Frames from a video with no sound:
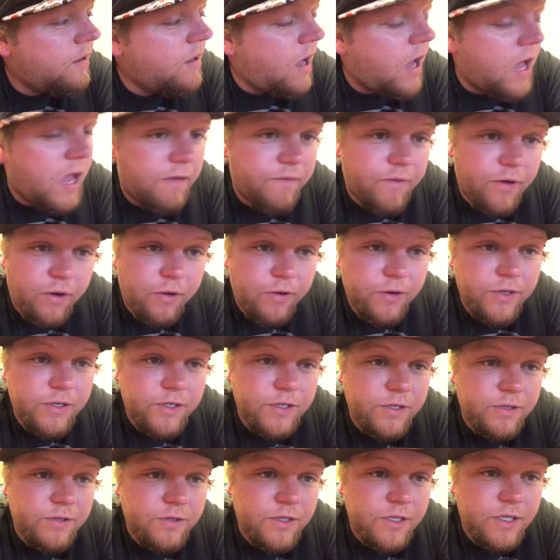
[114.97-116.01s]
I have
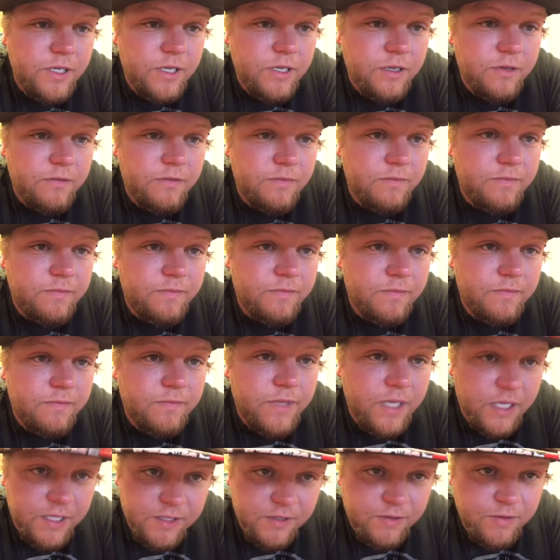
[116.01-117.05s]
orange juice now,
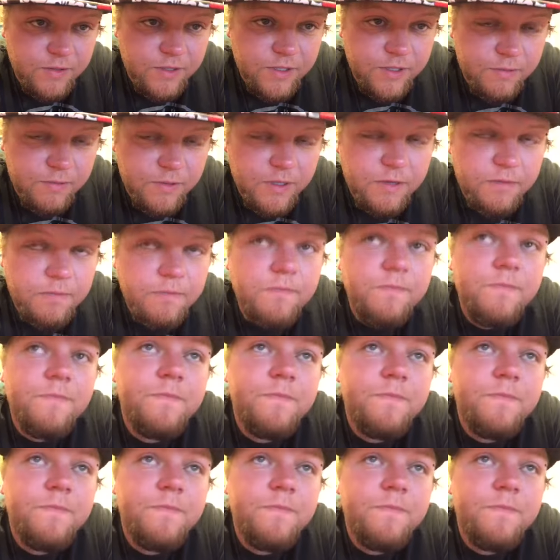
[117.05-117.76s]
that's good as well.